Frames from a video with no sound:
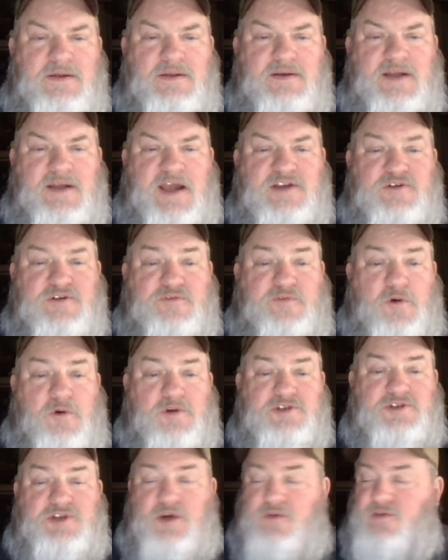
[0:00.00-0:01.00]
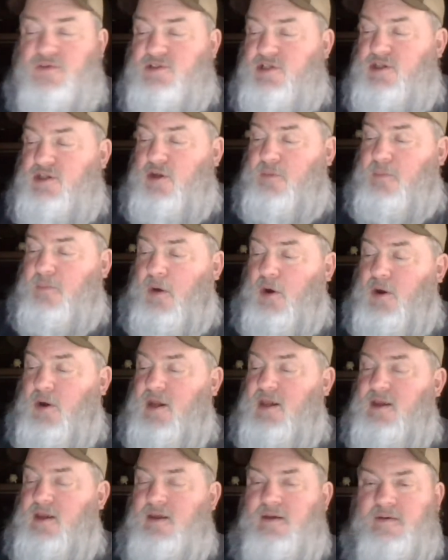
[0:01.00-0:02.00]
National Forest Service and their
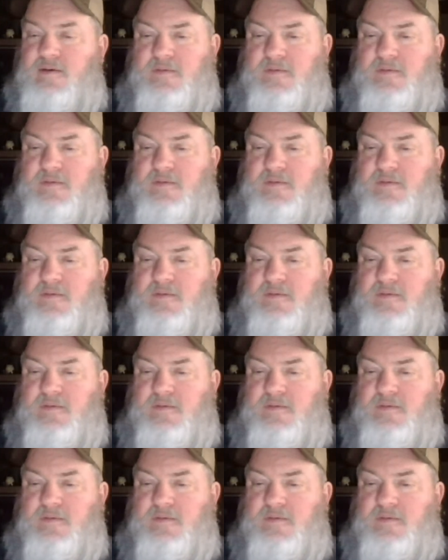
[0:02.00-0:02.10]
burning.